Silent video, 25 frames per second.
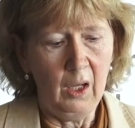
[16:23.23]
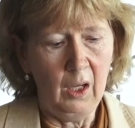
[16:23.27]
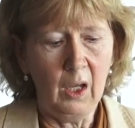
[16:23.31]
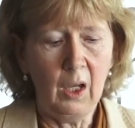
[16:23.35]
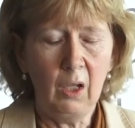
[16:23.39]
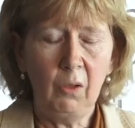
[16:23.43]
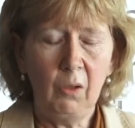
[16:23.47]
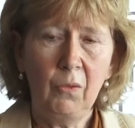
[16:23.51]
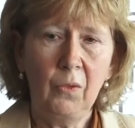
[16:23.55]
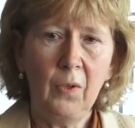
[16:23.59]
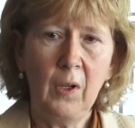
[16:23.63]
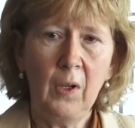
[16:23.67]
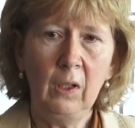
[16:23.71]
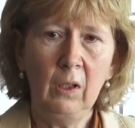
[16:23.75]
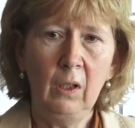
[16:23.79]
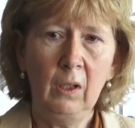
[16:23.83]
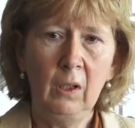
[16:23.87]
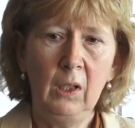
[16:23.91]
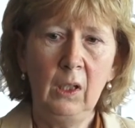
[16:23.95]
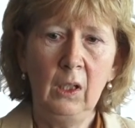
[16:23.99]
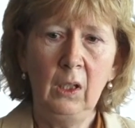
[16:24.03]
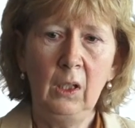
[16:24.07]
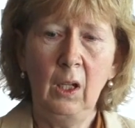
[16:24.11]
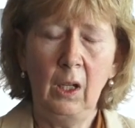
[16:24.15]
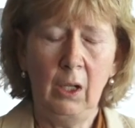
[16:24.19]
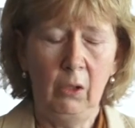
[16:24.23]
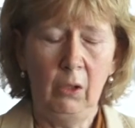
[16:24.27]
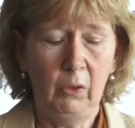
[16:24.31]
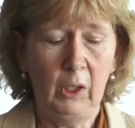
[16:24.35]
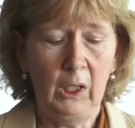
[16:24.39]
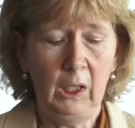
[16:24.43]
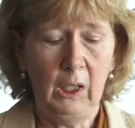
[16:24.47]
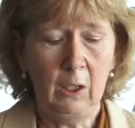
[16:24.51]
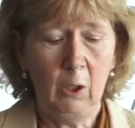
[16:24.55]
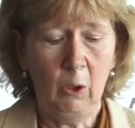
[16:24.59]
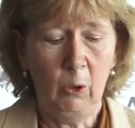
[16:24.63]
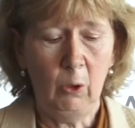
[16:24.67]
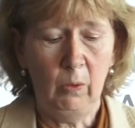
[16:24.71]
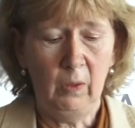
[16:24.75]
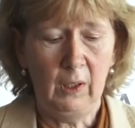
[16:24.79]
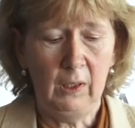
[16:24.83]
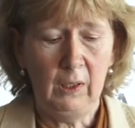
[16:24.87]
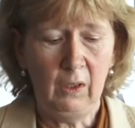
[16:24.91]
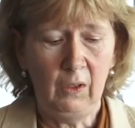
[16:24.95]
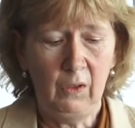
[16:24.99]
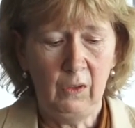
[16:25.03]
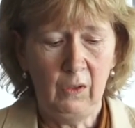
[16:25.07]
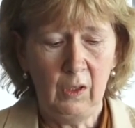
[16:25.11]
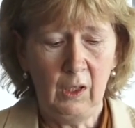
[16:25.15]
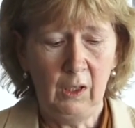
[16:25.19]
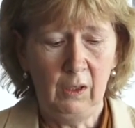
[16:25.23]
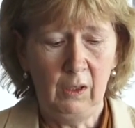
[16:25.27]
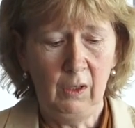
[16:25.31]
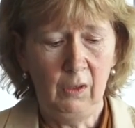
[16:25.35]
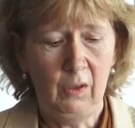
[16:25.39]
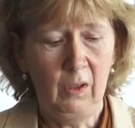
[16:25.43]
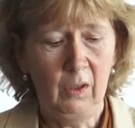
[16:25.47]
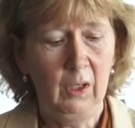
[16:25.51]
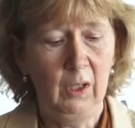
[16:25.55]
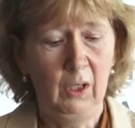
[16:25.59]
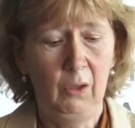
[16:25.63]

And finally, Riikka already said it,